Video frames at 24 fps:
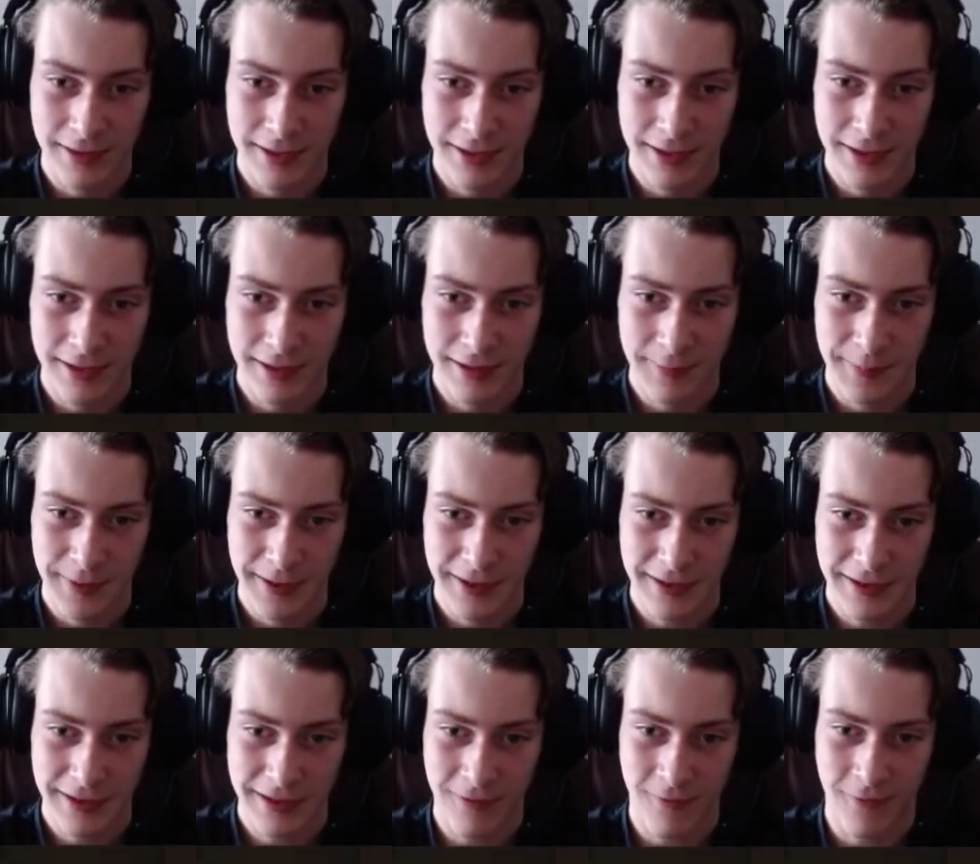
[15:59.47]

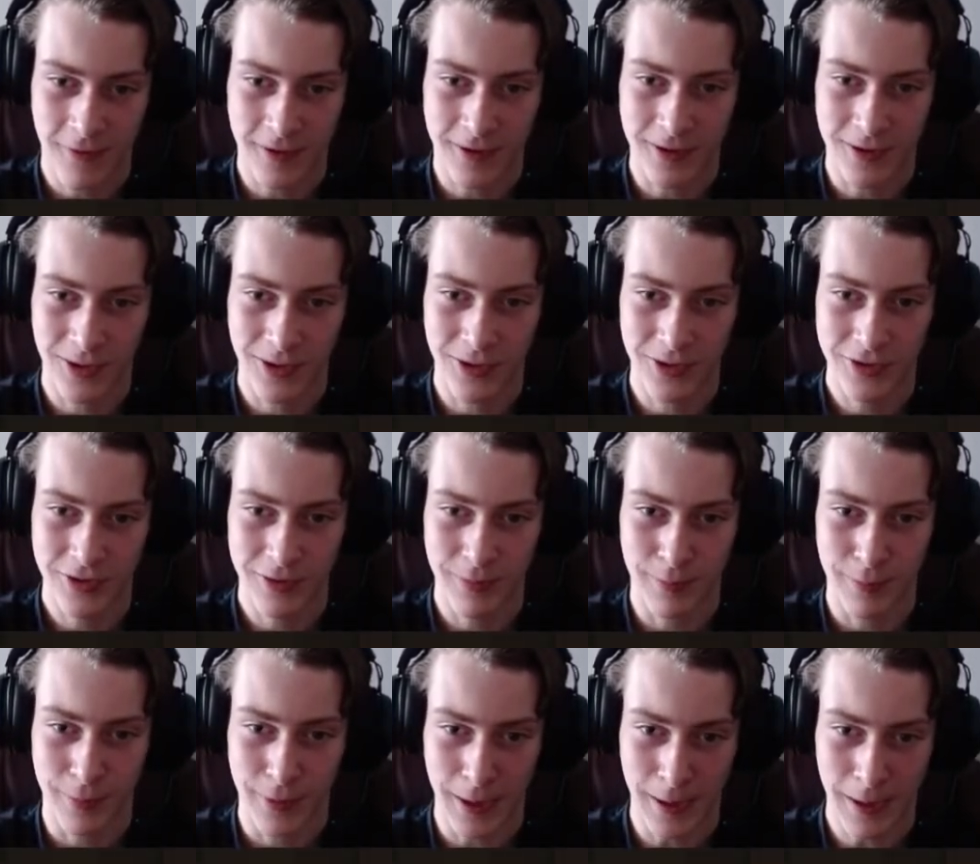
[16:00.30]
difficult, but it
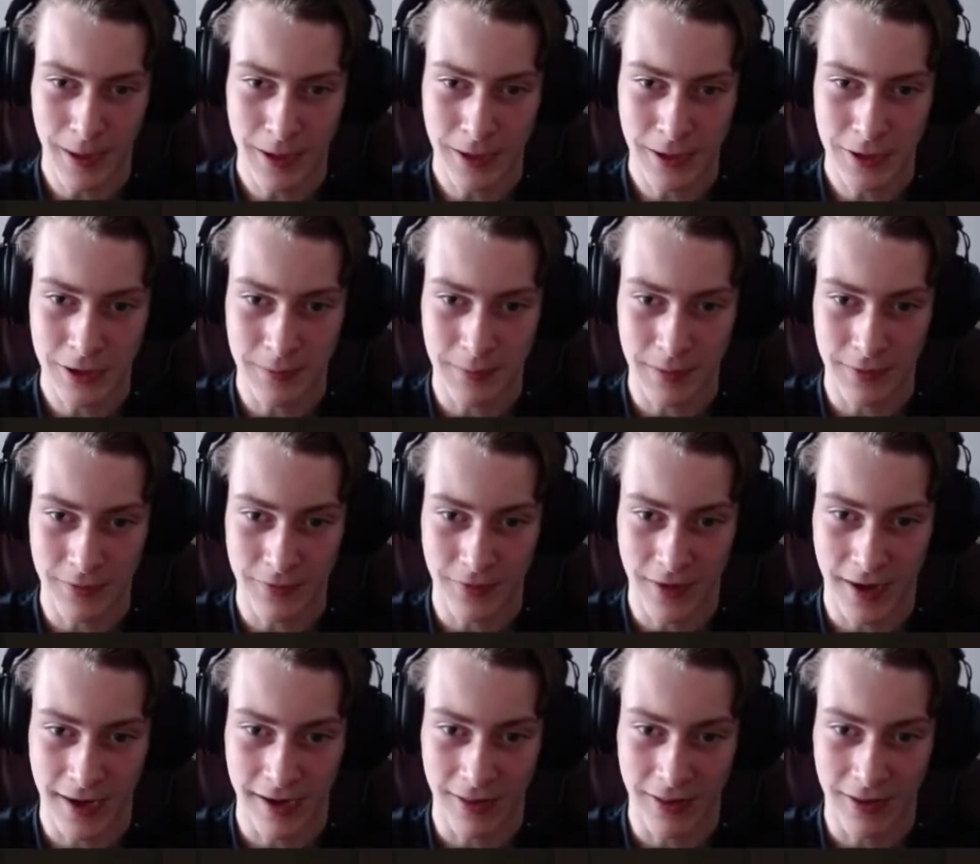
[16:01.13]
should be fine in the end.